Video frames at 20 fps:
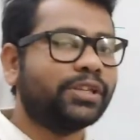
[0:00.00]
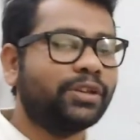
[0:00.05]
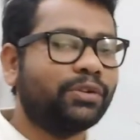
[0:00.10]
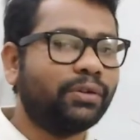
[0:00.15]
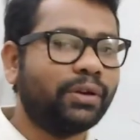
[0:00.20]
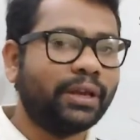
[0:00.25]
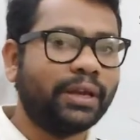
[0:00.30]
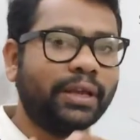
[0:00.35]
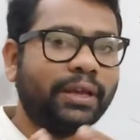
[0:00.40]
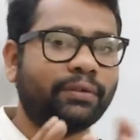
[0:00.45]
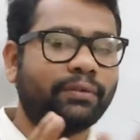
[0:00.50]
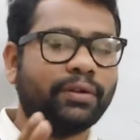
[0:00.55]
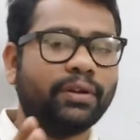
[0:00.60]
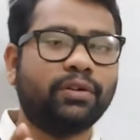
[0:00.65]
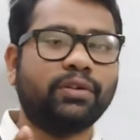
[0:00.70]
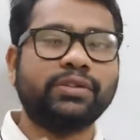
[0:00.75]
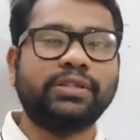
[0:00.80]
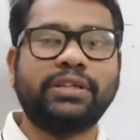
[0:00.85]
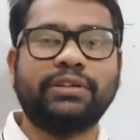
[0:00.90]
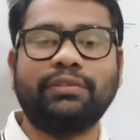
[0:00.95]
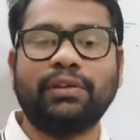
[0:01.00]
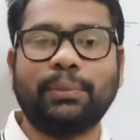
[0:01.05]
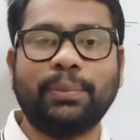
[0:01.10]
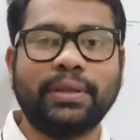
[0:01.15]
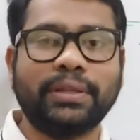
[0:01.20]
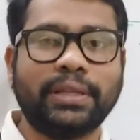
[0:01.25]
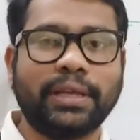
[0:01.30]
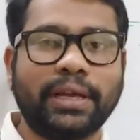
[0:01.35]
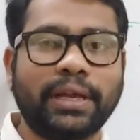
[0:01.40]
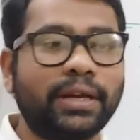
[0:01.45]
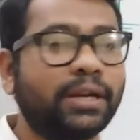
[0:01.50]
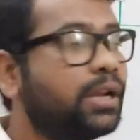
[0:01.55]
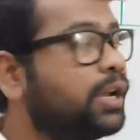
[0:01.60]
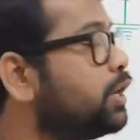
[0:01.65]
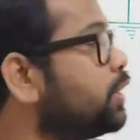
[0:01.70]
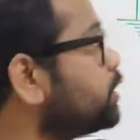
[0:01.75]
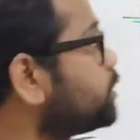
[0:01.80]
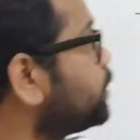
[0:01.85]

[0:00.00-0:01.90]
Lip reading: you know, in every house it will be there.